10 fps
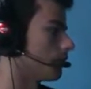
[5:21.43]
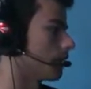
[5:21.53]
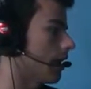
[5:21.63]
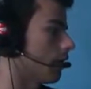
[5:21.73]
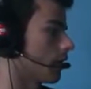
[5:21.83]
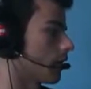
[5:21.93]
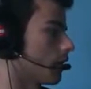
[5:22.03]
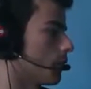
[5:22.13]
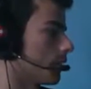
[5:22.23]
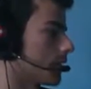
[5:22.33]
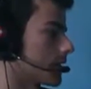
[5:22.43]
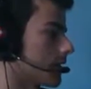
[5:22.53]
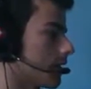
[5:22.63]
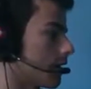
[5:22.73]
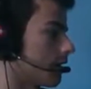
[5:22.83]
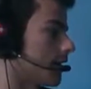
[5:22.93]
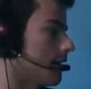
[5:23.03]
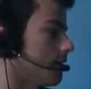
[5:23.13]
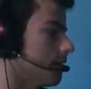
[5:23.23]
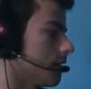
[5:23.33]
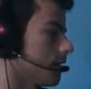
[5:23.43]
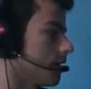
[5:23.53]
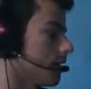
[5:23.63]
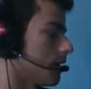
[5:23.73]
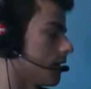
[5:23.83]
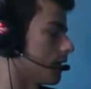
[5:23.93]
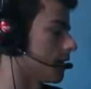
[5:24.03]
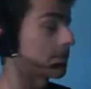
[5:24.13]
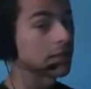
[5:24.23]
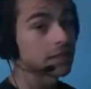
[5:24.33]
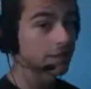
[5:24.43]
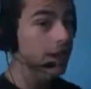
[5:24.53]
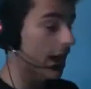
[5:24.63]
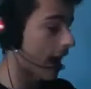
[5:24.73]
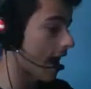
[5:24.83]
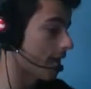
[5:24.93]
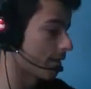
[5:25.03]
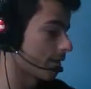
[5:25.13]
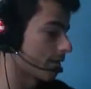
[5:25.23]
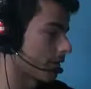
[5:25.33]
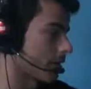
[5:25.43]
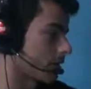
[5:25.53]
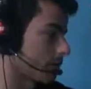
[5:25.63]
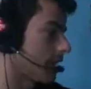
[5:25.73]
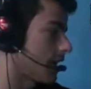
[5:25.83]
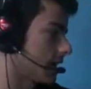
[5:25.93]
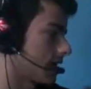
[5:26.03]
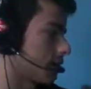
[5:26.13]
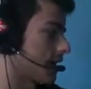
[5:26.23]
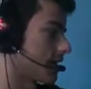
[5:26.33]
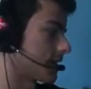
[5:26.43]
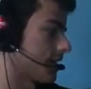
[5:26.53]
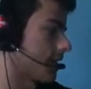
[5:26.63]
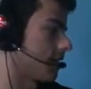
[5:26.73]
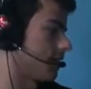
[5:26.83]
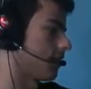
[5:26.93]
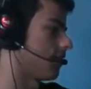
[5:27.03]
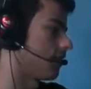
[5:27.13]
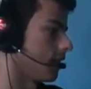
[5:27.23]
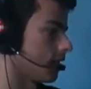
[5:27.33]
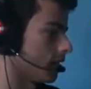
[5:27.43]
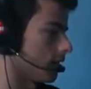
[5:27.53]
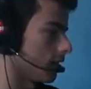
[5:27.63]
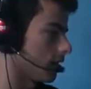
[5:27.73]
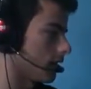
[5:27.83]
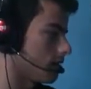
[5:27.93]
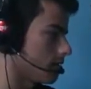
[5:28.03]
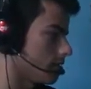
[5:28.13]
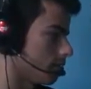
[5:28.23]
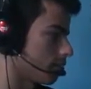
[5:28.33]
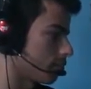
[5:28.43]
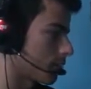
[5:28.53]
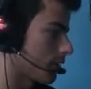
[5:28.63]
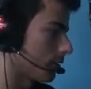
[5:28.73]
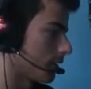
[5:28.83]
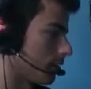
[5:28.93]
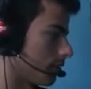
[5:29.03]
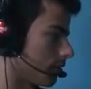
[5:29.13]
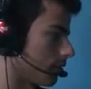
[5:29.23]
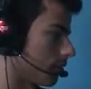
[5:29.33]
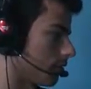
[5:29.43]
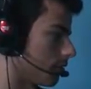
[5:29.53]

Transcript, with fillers: now we're going to go put the sign of the video. Uh, that means if I have the supplies to make a sign. I probably do, though.